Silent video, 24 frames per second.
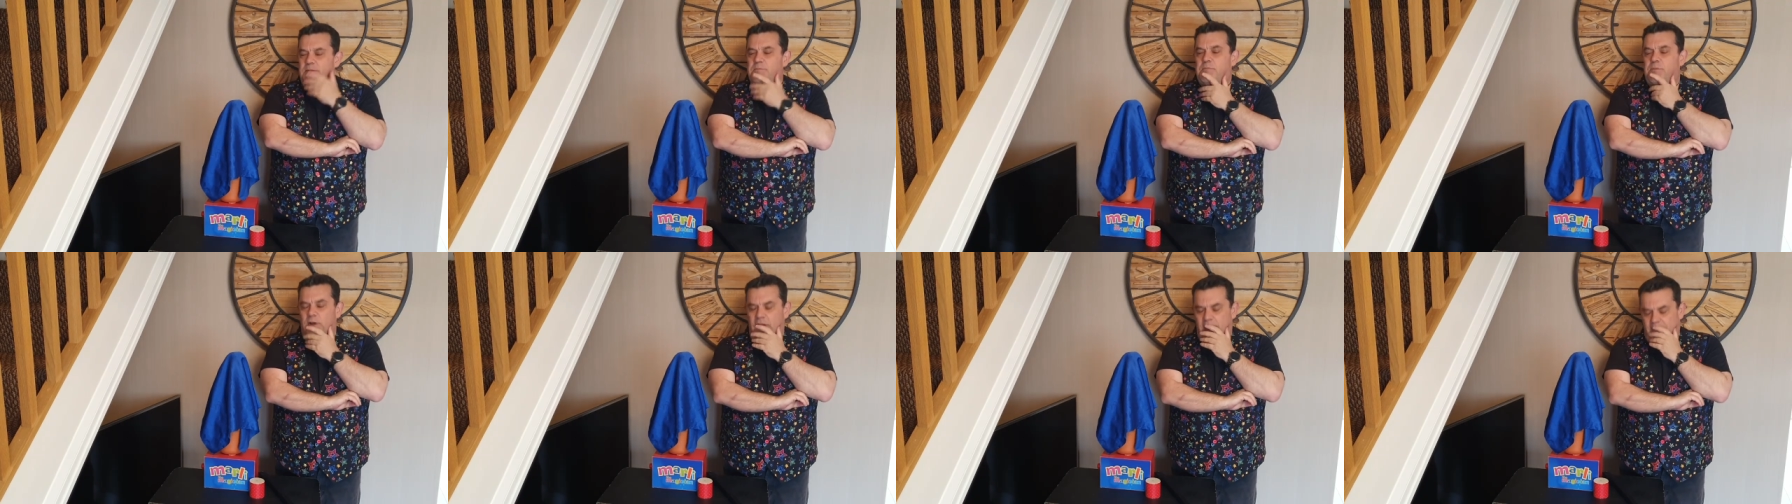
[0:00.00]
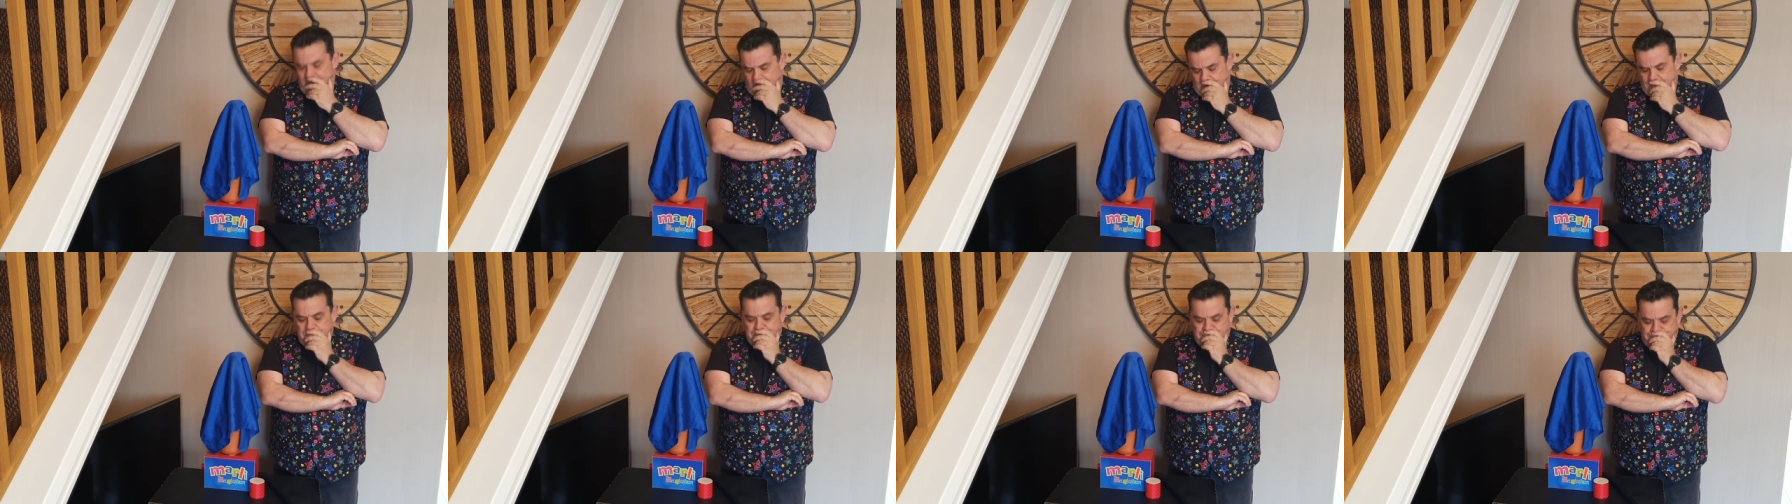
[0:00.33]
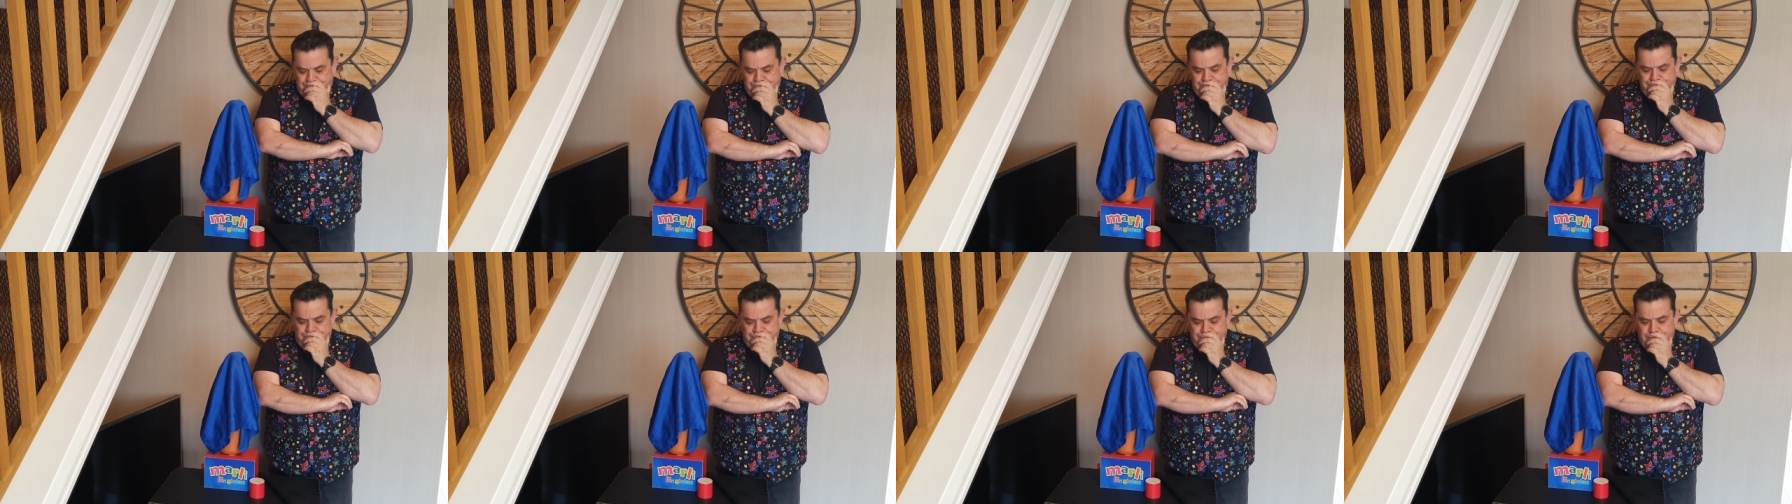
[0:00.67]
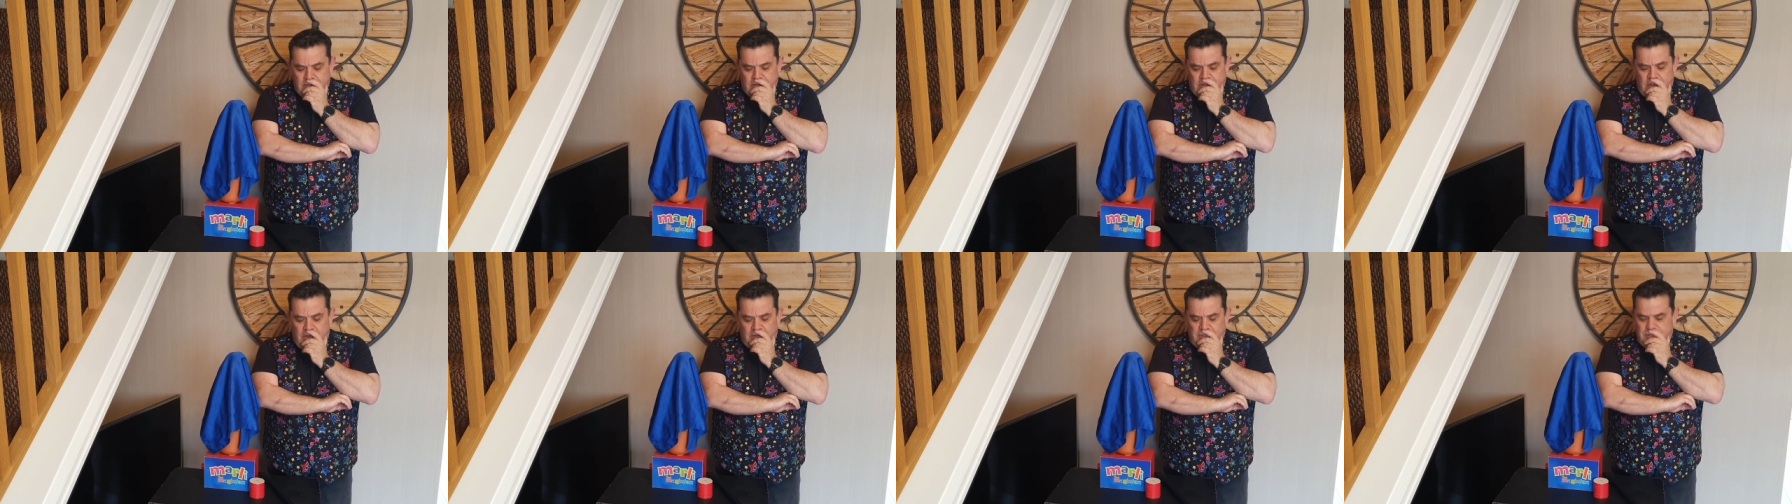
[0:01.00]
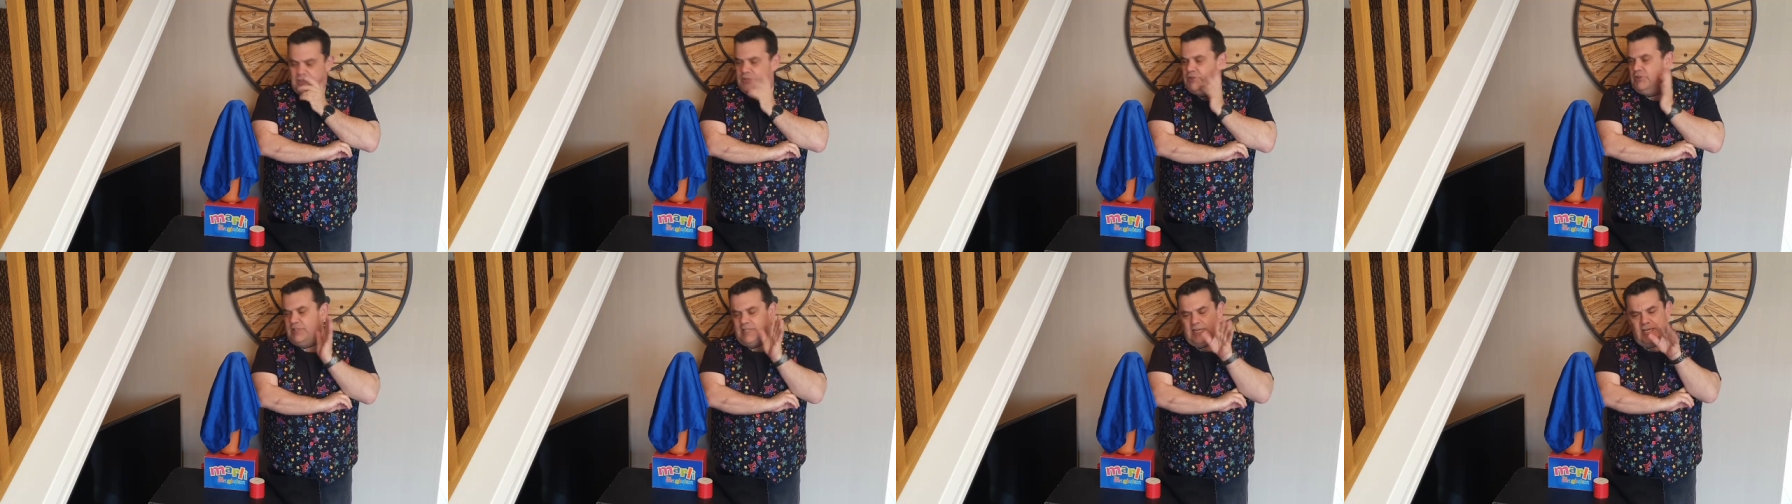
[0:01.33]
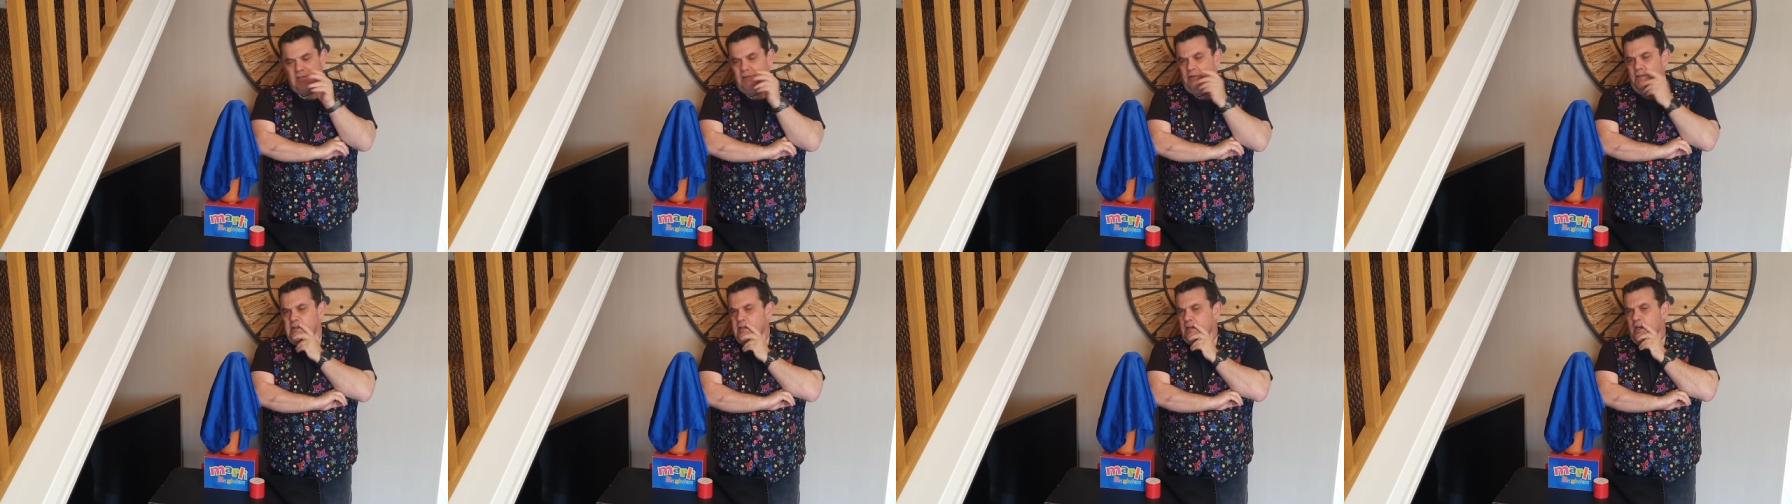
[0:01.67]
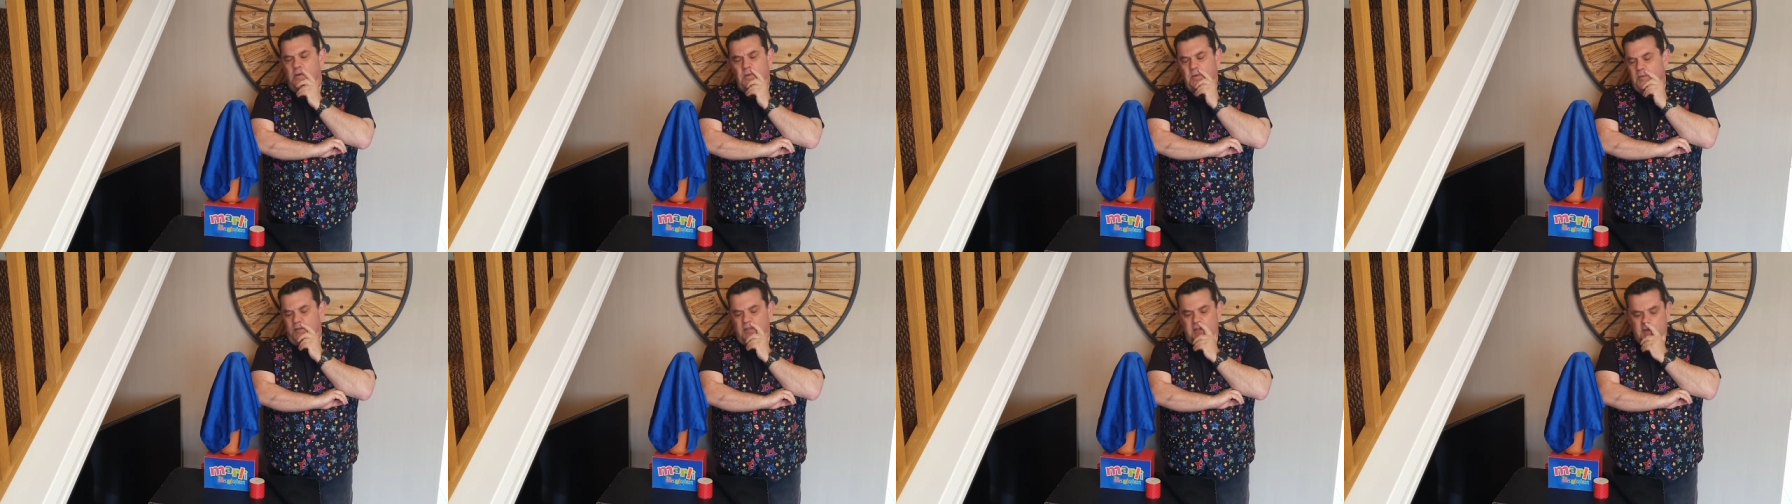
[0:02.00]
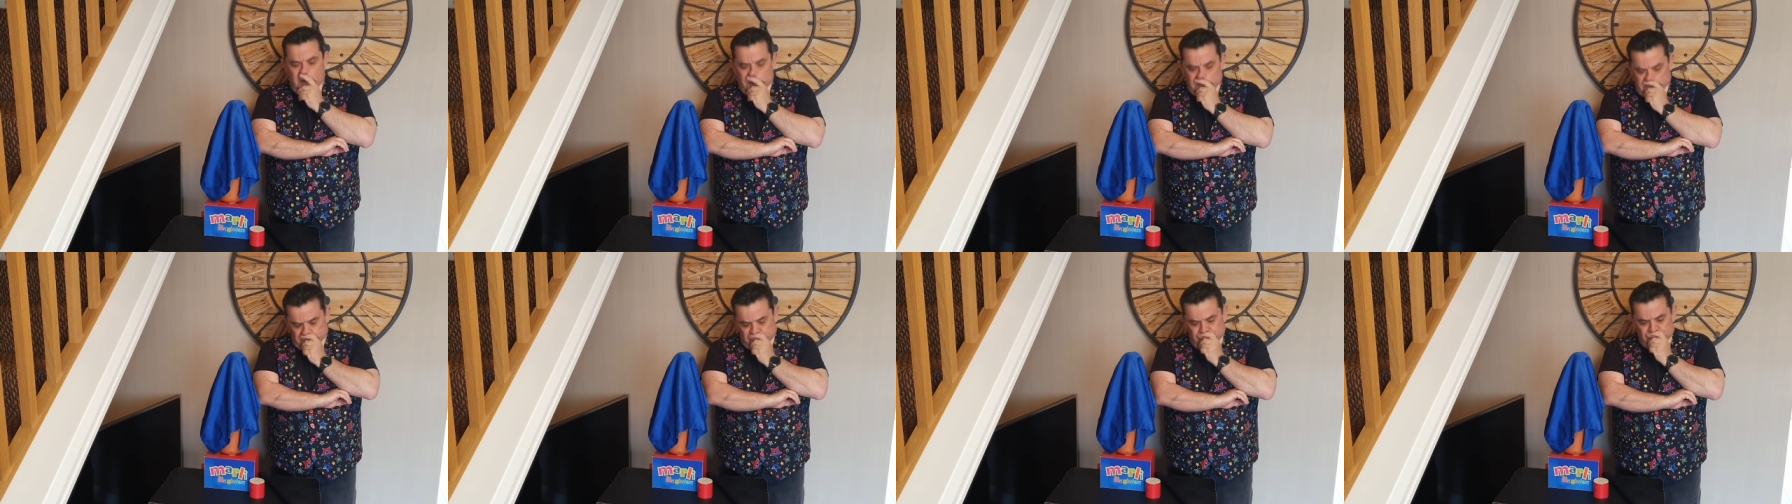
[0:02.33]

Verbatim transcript: private. I shouldn't tell you. You don't want to know.